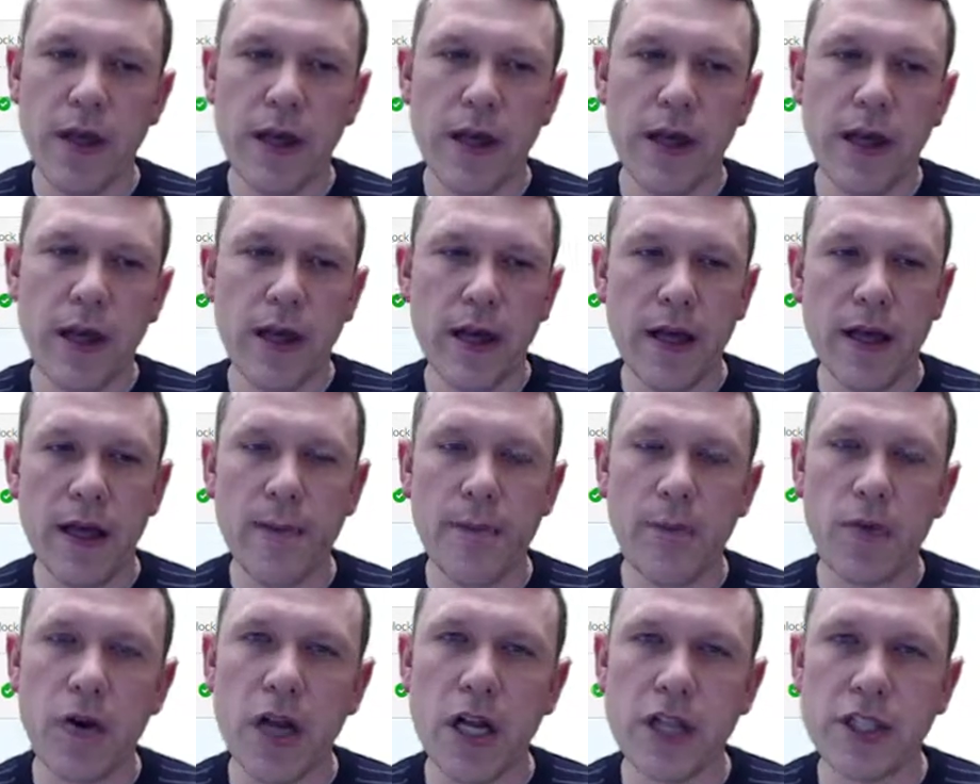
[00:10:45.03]
uh,
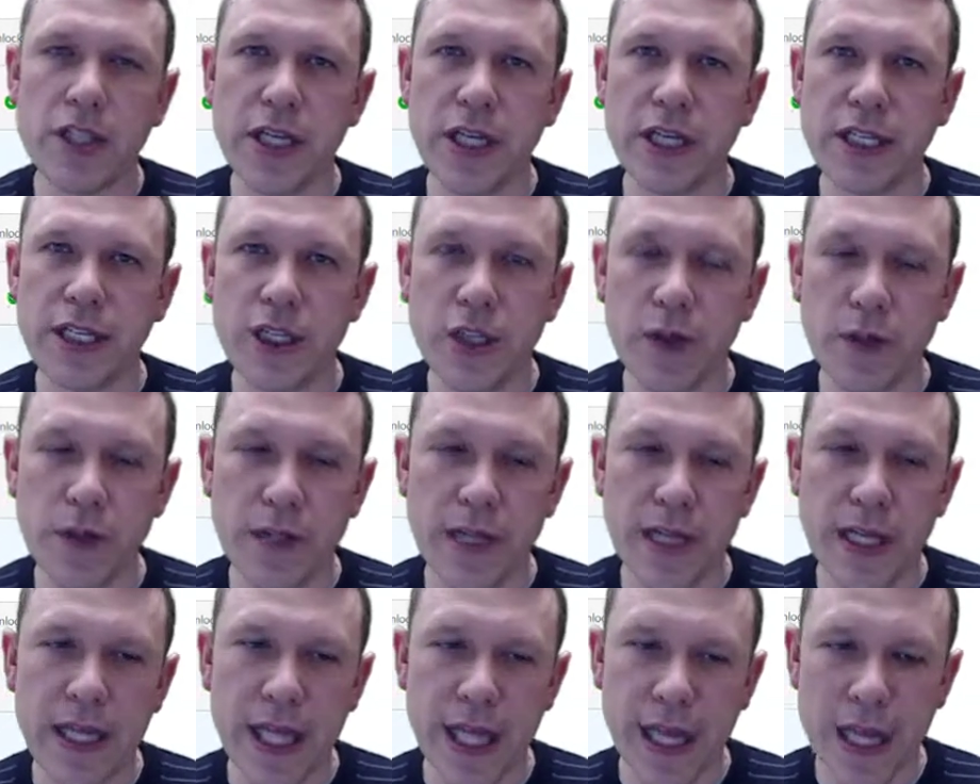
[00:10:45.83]
project due at
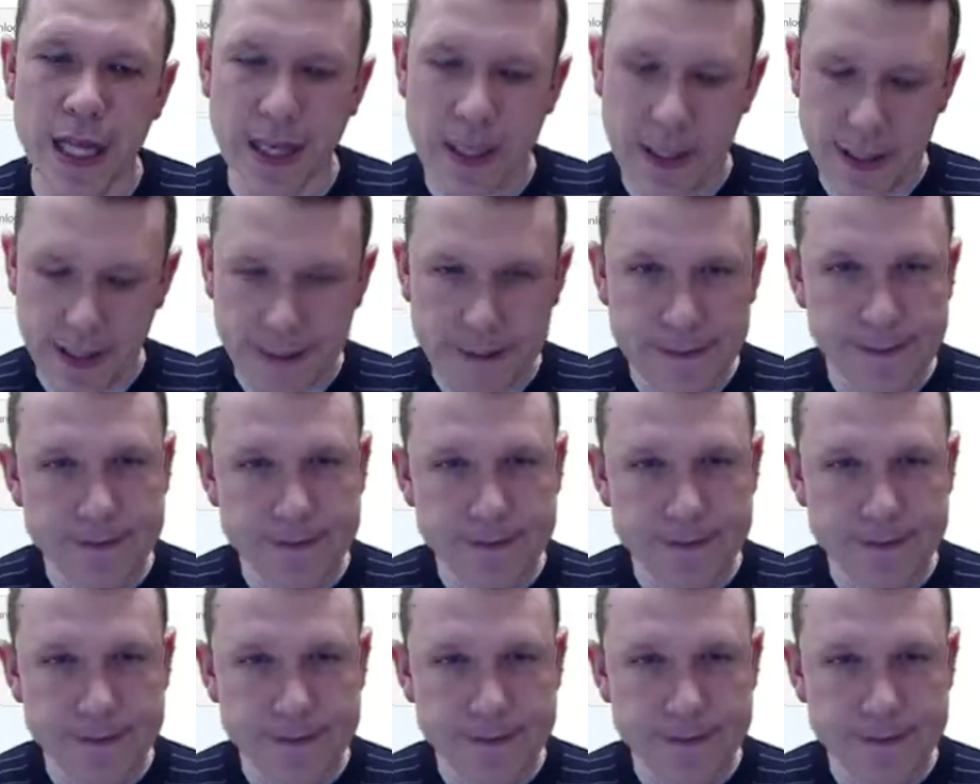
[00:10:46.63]
the end.